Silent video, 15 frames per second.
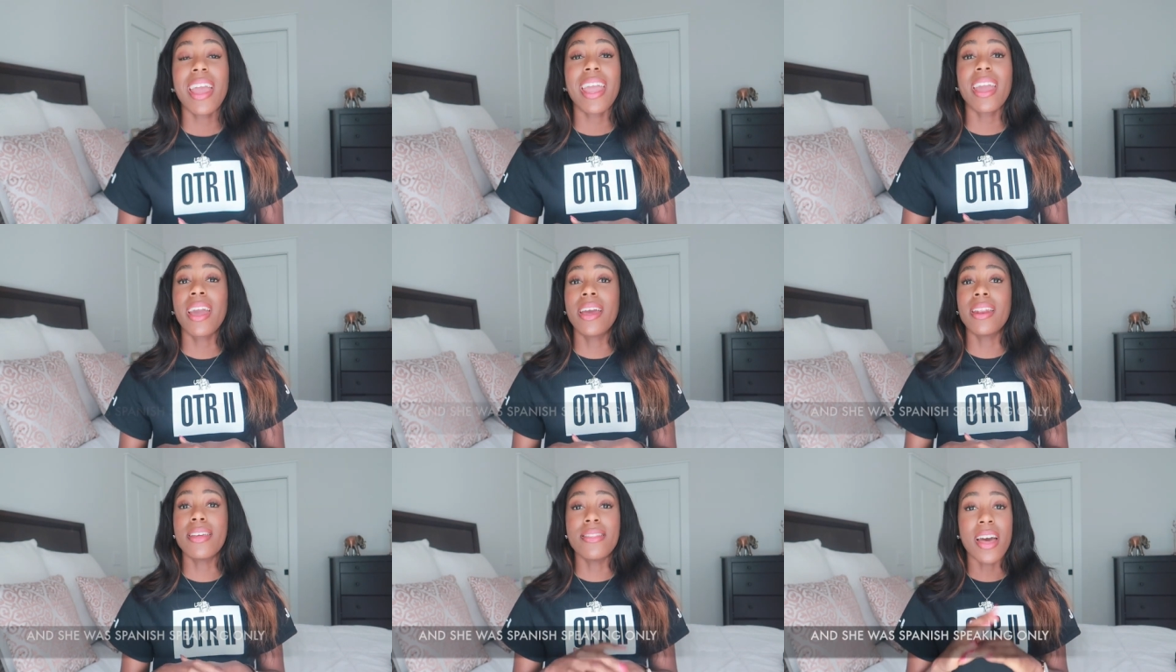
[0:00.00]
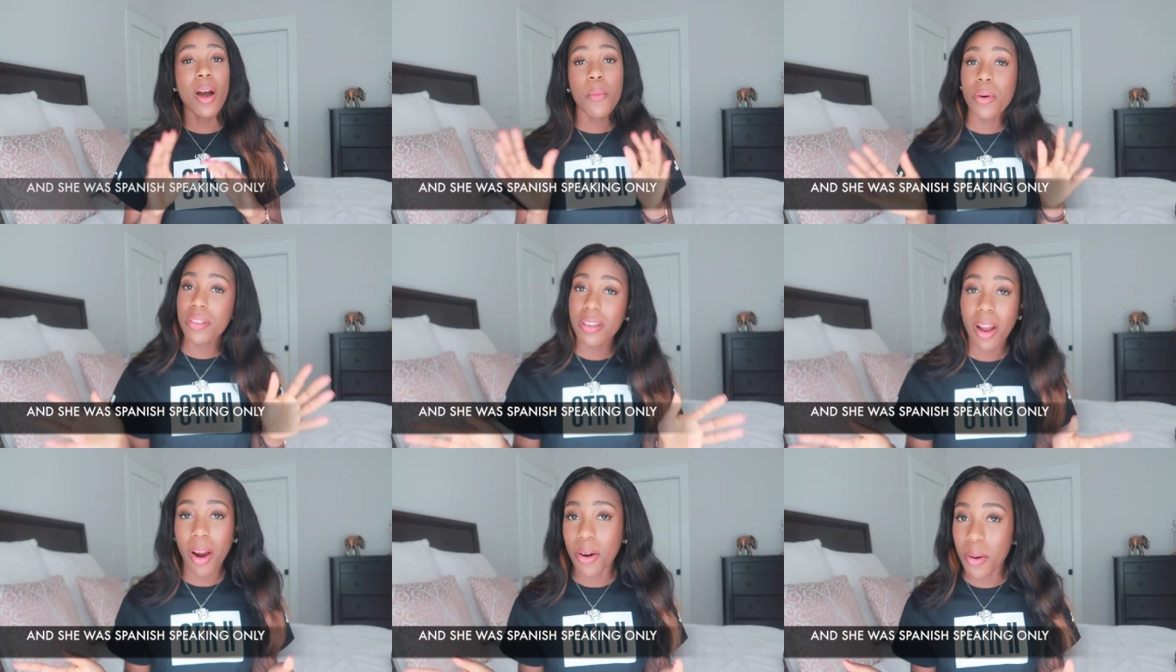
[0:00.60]
And that
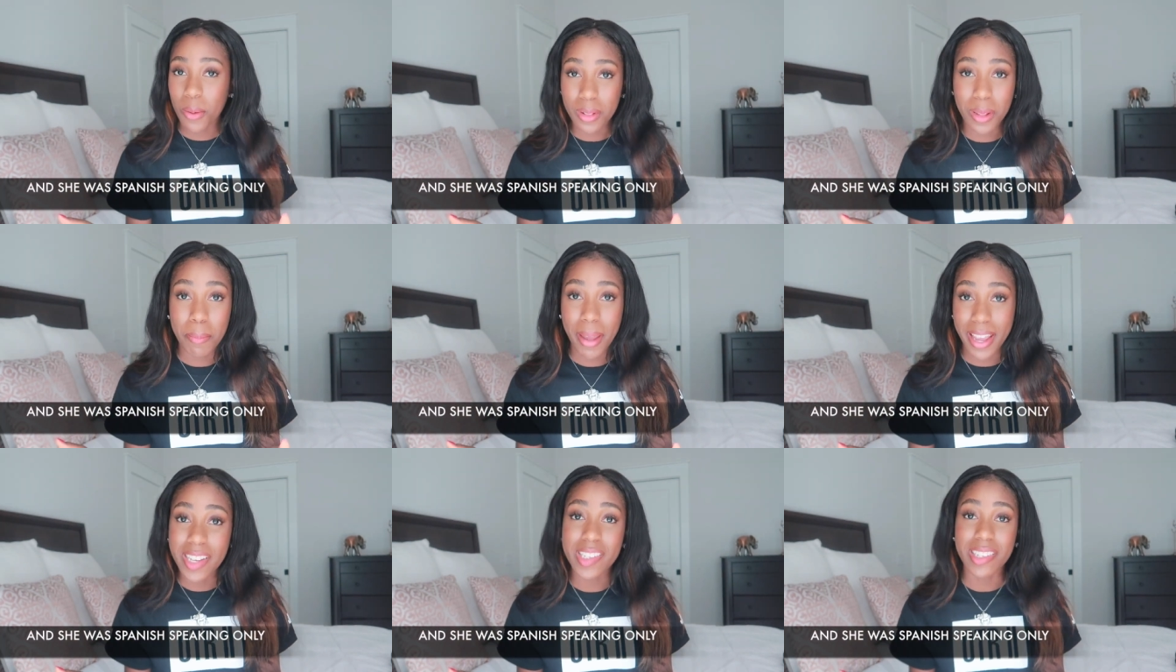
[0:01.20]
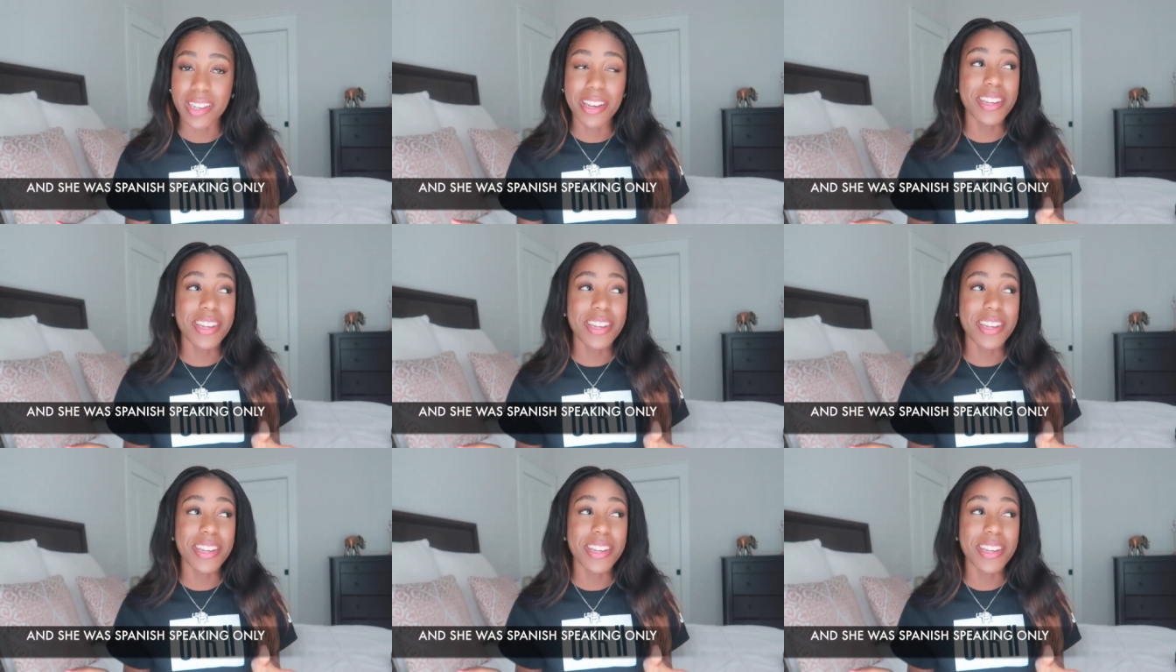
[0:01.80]
wasn't our only patient.